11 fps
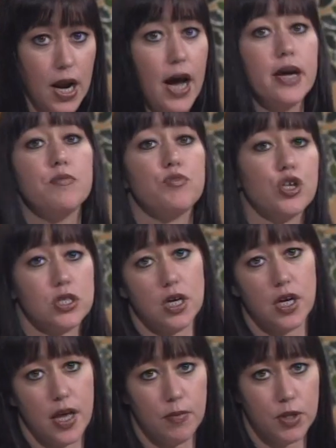I am just
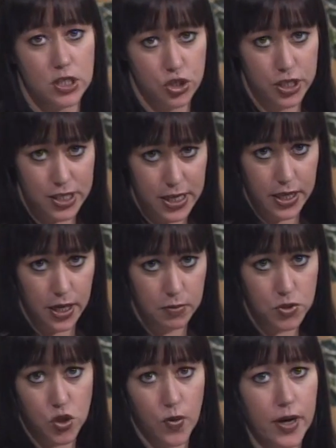unable to see them,
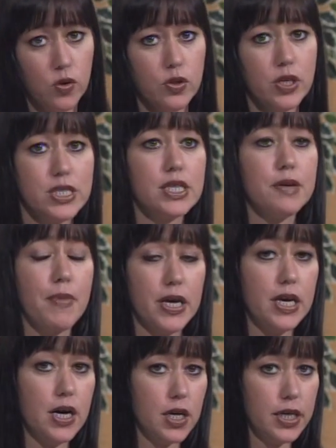so I only see my
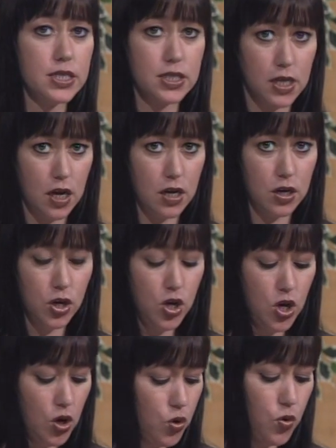youngest son,
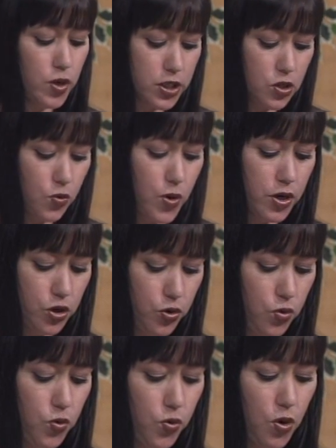who is the one
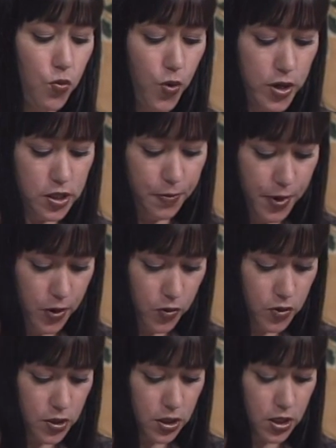who was
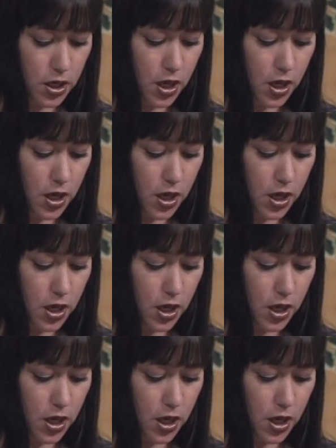abused.